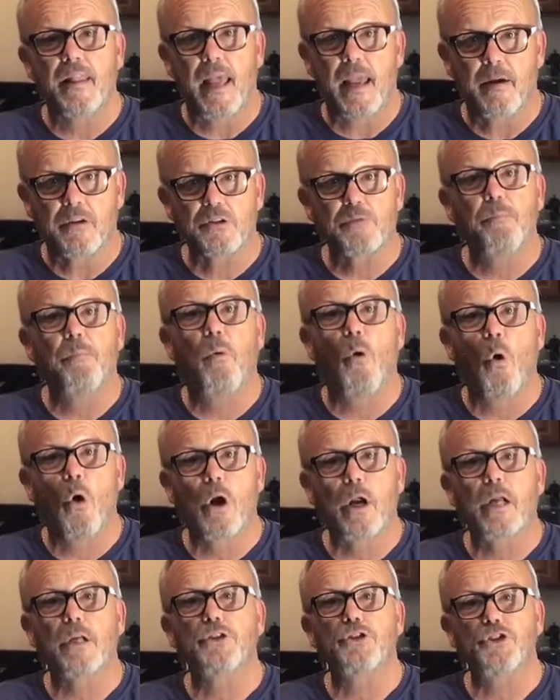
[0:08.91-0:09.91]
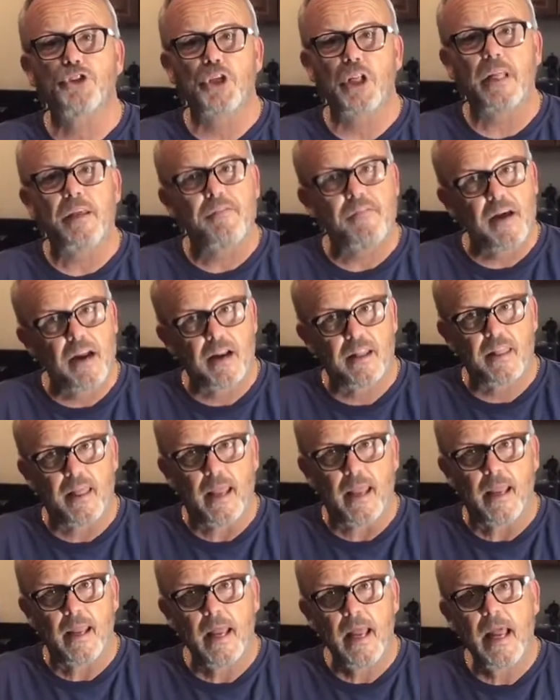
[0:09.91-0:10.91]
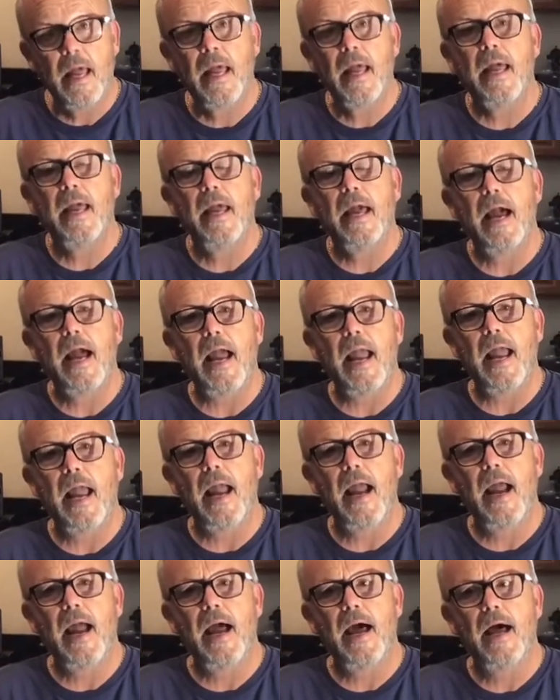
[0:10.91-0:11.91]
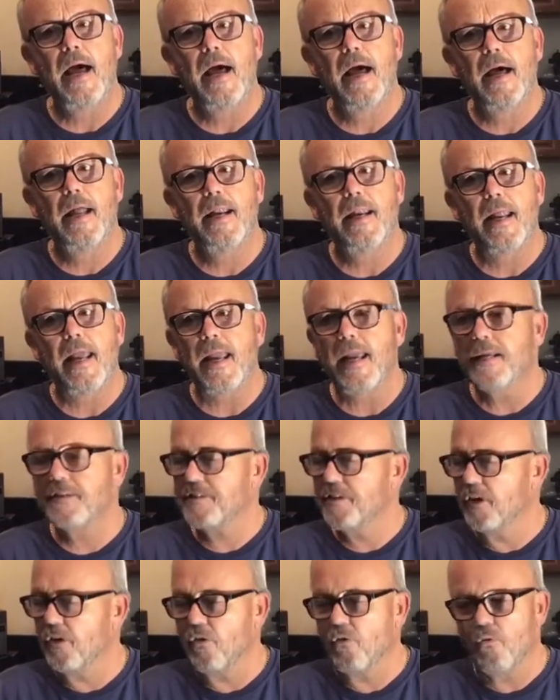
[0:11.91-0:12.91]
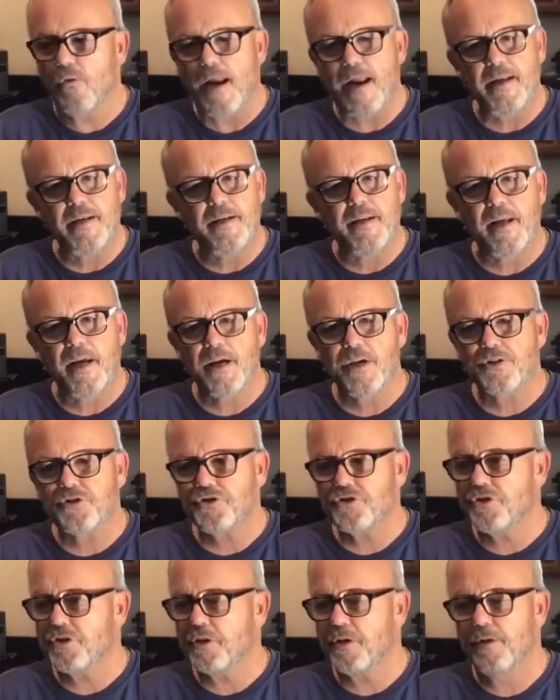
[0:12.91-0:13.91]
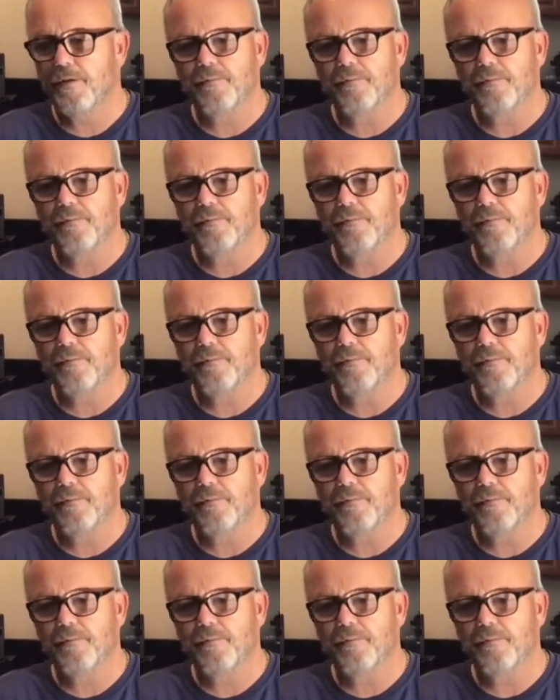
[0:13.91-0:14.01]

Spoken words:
It's pork Chile Verde and it's a great dish.